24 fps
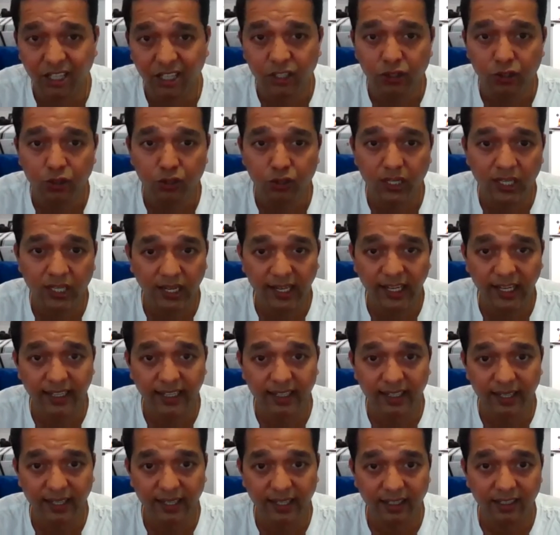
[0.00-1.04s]
You collect
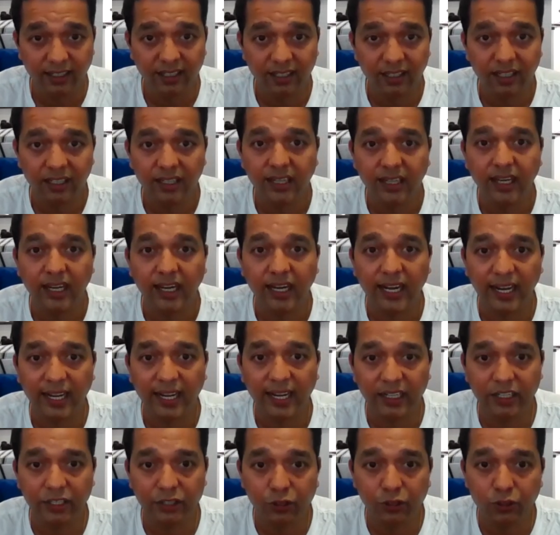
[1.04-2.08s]
it
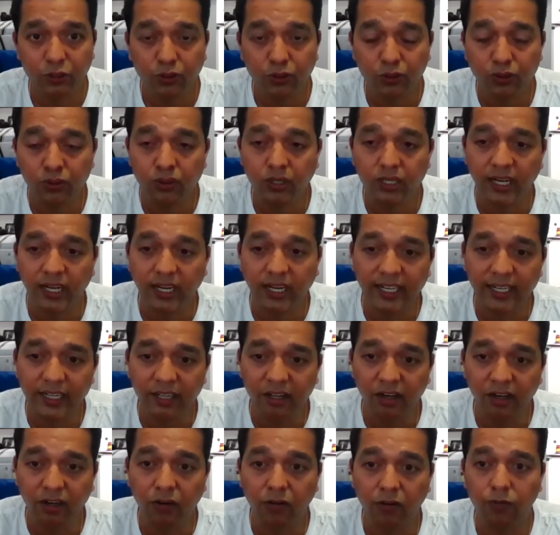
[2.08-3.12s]
and you kind
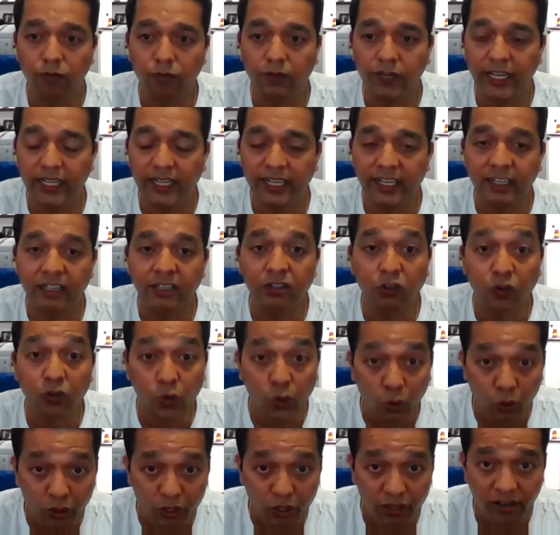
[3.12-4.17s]
of get it
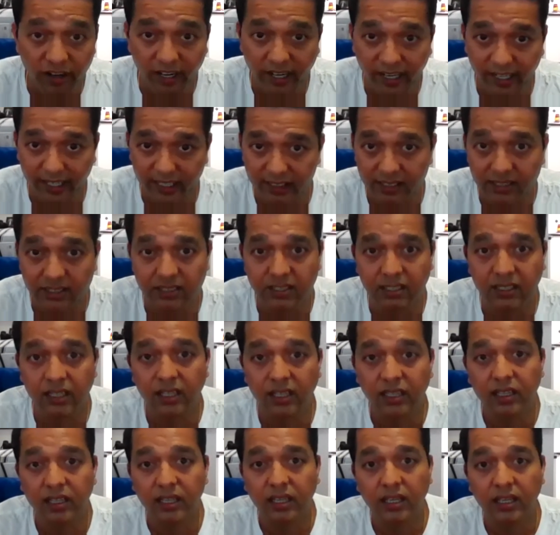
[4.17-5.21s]
notarized
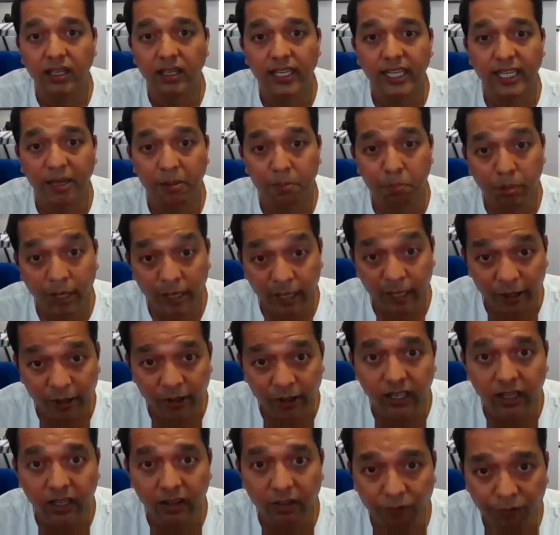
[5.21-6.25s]
in a
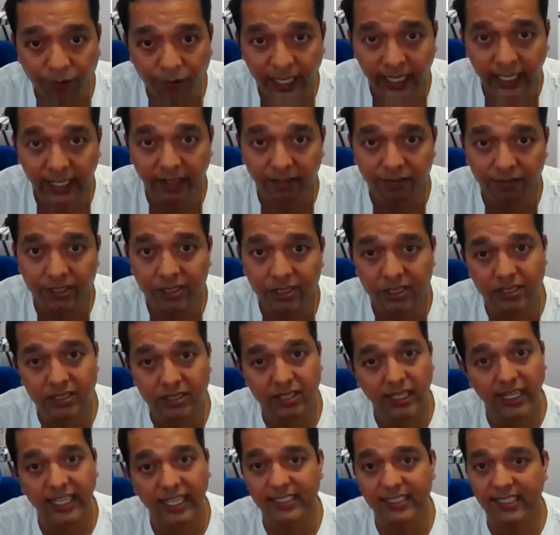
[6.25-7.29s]
particular way, which is
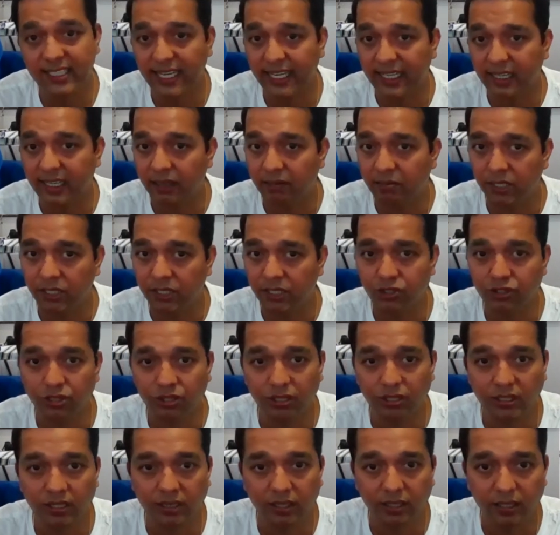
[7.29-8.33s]
exactly
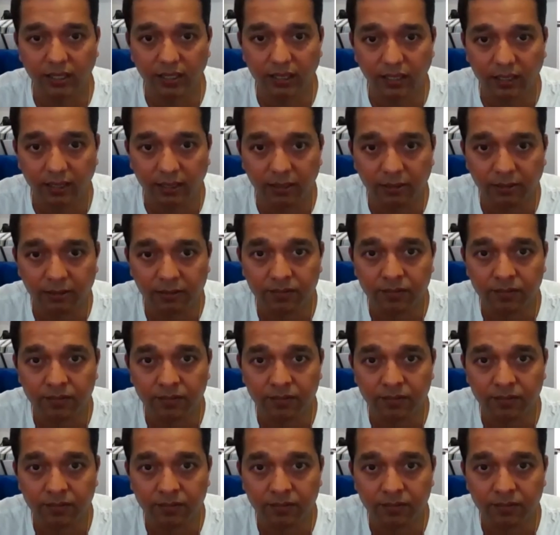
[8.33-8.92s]
mentioned in the